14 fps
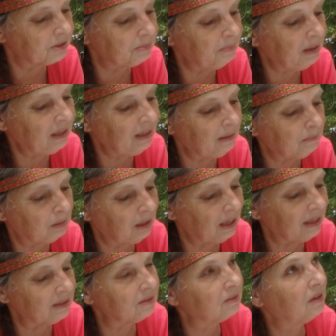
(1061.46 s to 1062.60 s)
smelling
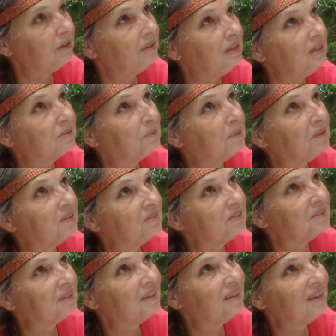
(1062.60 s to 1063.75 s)
plants on these
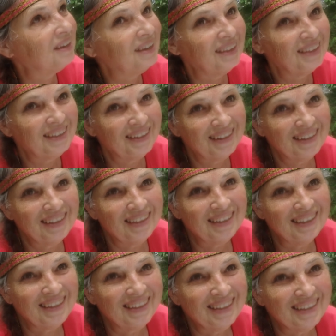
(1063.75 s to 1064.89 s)
corners. Mm.
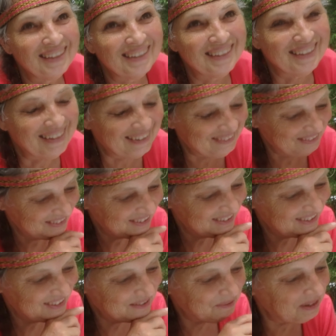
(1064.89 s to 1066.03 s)
Yeah.
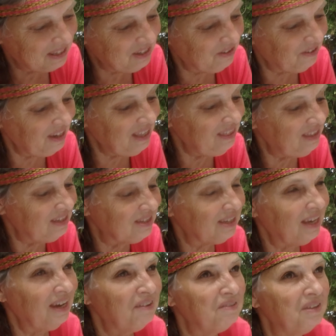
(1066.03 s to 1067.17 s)
So when you're in this
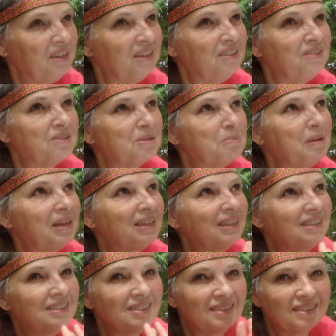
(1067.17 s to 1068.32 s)
area, you're
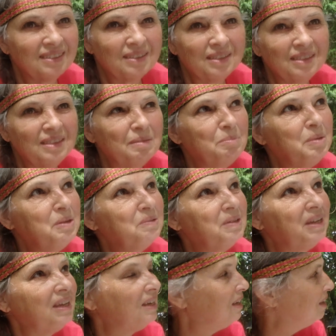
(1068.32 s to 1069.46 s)
smelling the, the beauty.